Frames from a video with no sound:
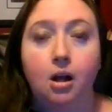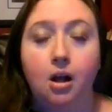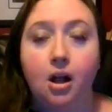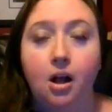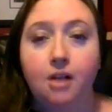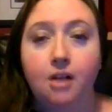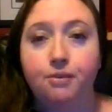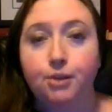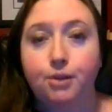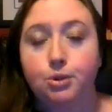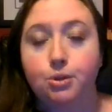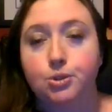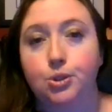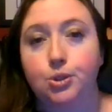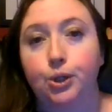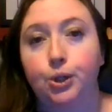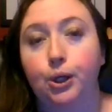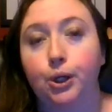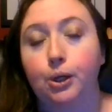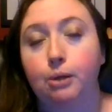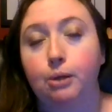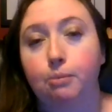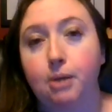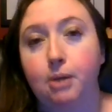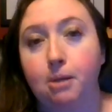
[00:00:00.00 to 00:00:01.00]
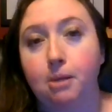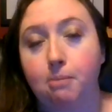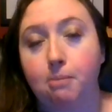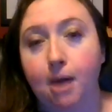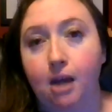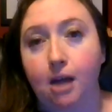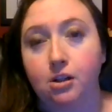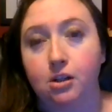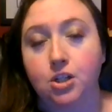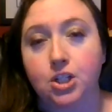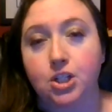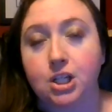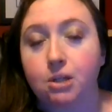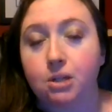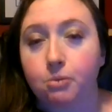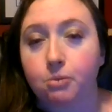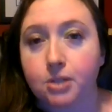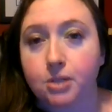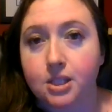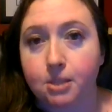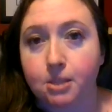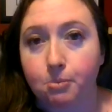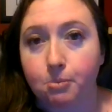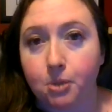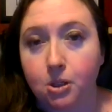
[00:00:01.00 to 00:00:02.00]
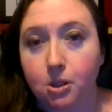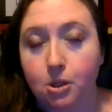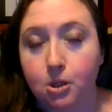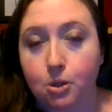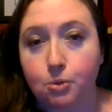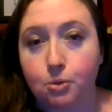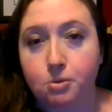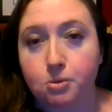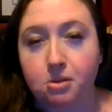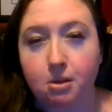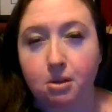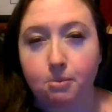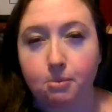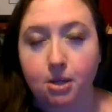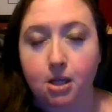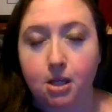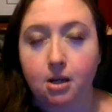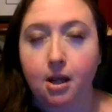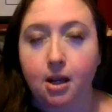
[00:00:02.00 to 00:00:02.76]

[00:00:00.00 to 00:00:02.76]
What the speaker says: All of those you're going to be managing with someone who's going to be